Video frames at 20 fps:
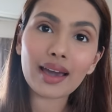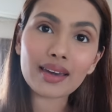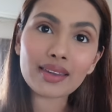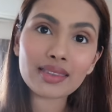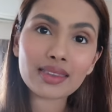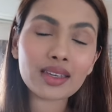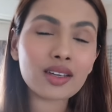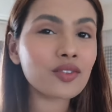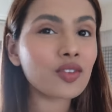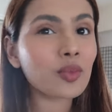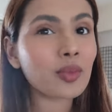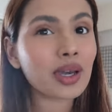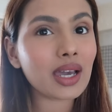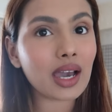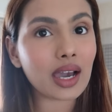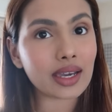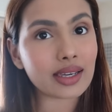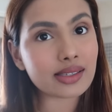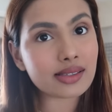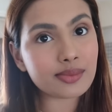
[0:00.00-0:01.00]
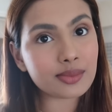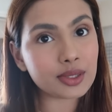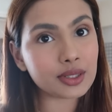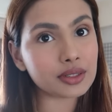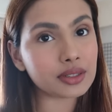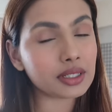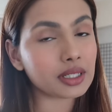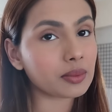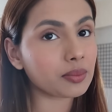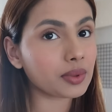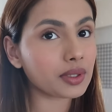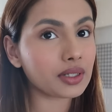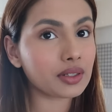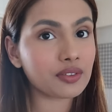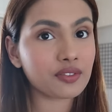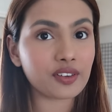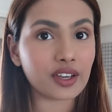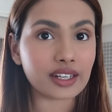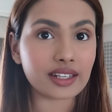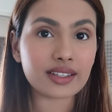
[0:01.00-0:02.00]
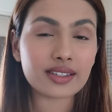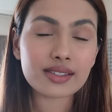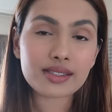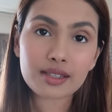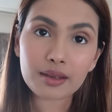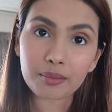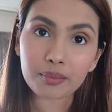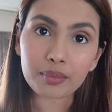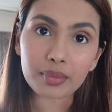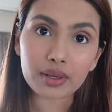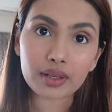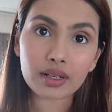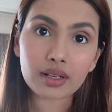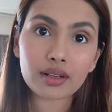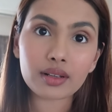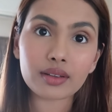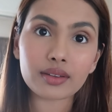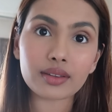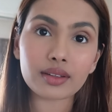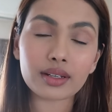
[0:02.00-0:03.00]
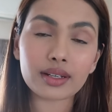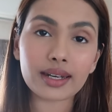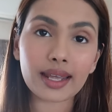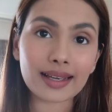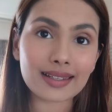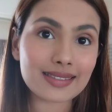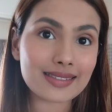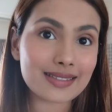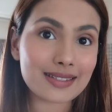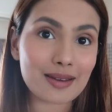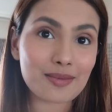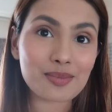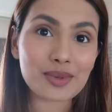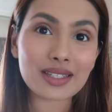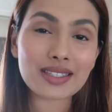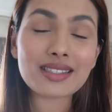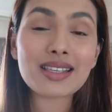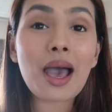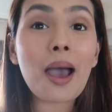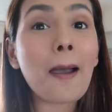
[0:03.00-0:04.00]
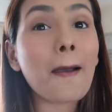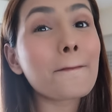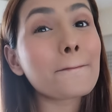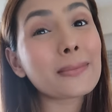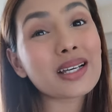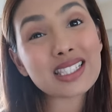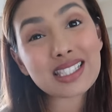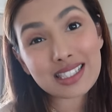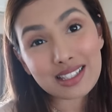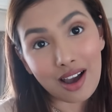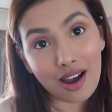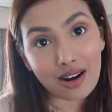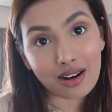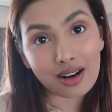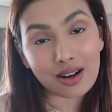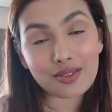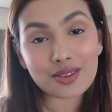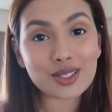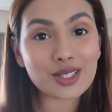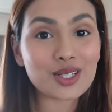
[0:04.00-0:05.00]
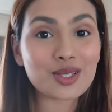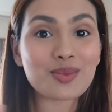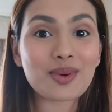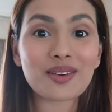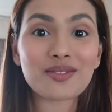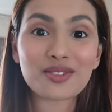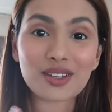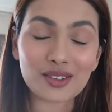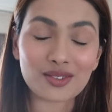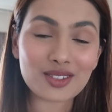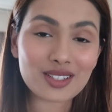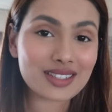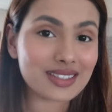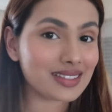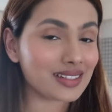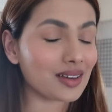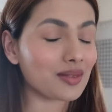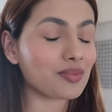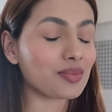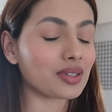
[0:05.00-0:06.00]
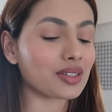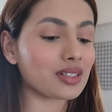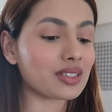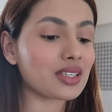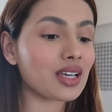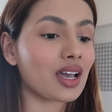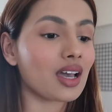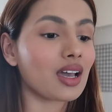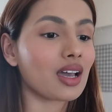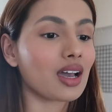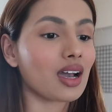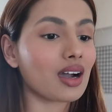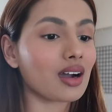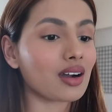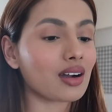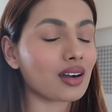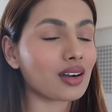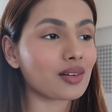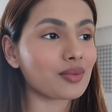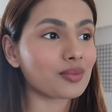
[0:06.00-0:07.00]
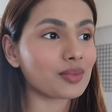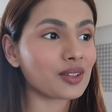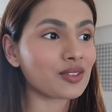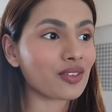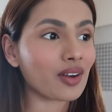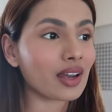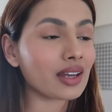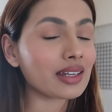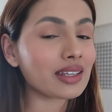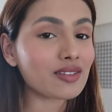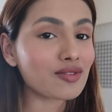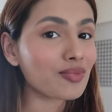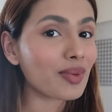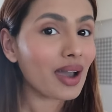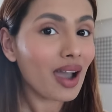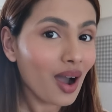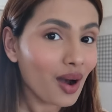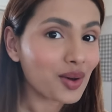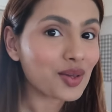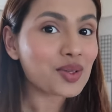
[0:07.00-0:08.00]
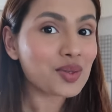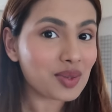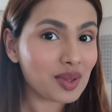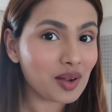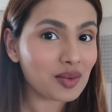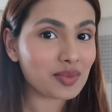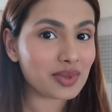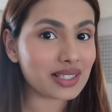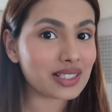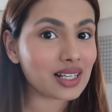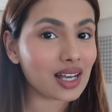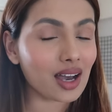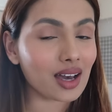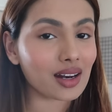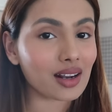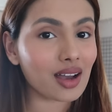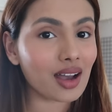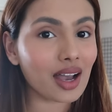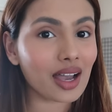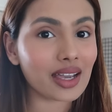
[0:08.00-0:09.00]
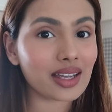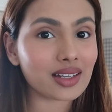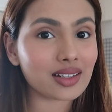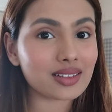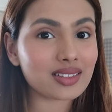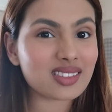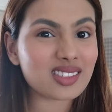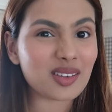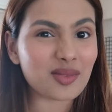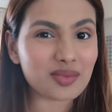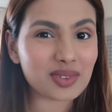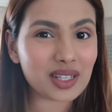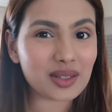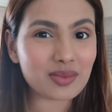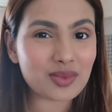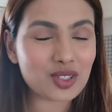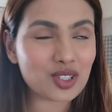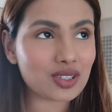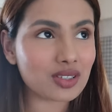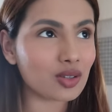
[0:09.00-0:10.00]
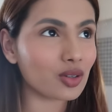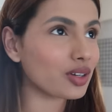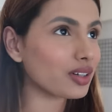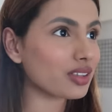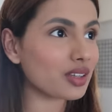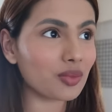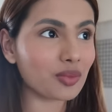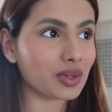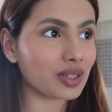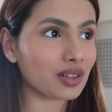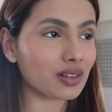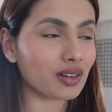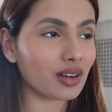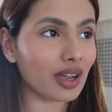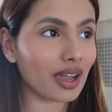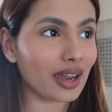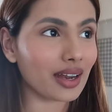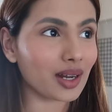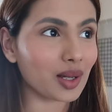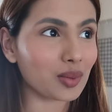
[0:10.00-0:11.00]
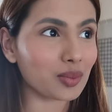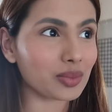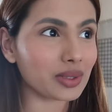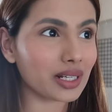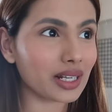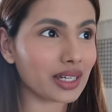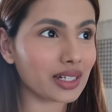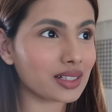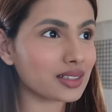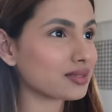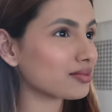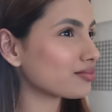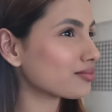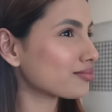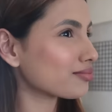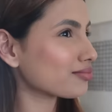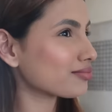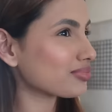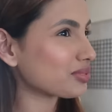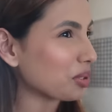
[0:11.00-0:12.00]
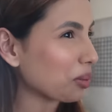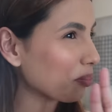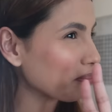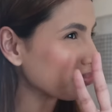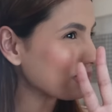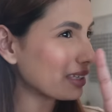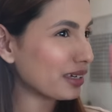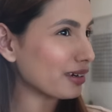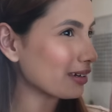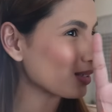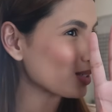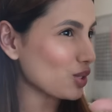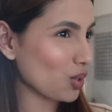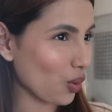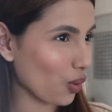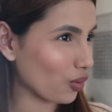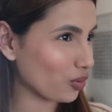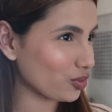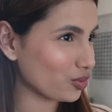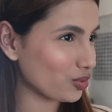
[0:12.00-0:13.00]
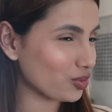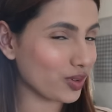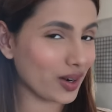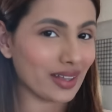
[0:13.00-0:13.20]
I think for my eyes, I'm gonna keep it very simple. The next step is mascara, which is my favorite step because if I leave my house without mascara, I sometimes just look in the mirror and I'll be like, something is off.